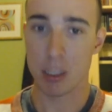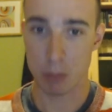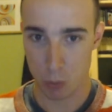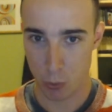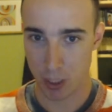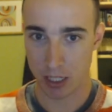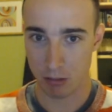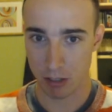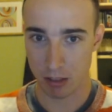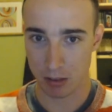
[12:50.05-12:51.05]
in which we had
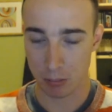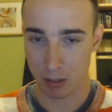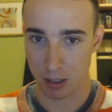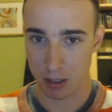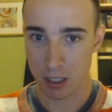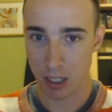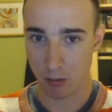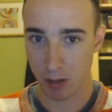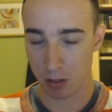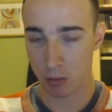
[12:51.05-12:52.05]
like something
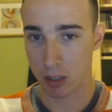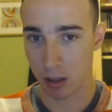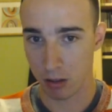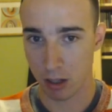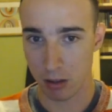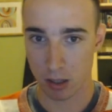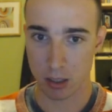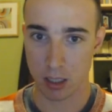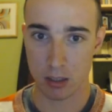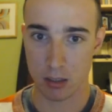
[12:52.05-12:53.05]
advanced in d6
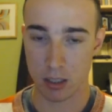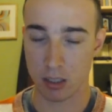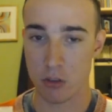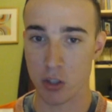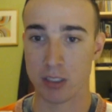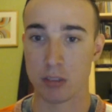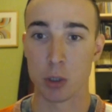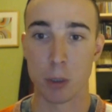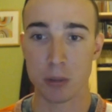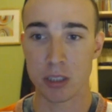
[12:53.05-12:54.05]
and then it just
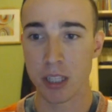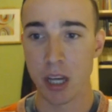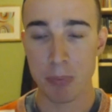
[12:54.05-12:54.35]
dropped.